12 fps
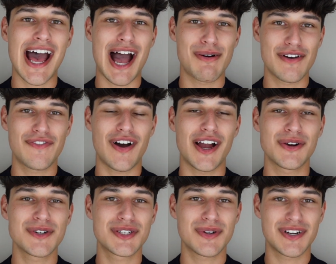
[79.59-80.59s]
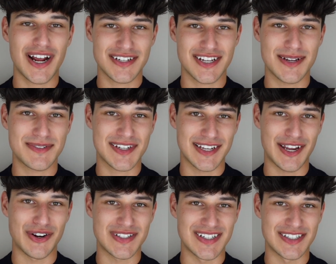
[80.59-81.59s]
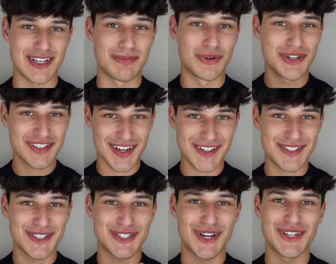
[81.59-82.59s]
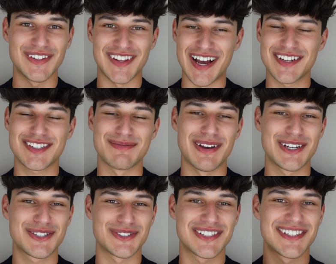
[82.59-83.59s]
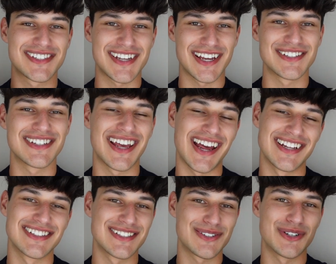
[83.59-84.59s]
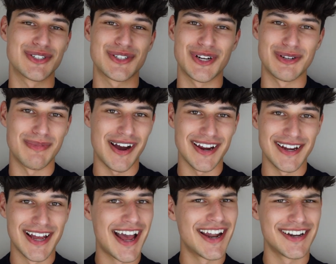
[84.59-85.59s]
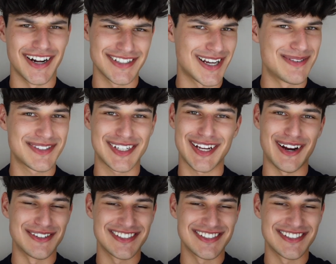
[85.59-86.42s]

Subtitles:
However, I always do a nighttime skincare routine, so I'm more excited to show you that, so make sure to stay to the end until I show you my nighttime skincare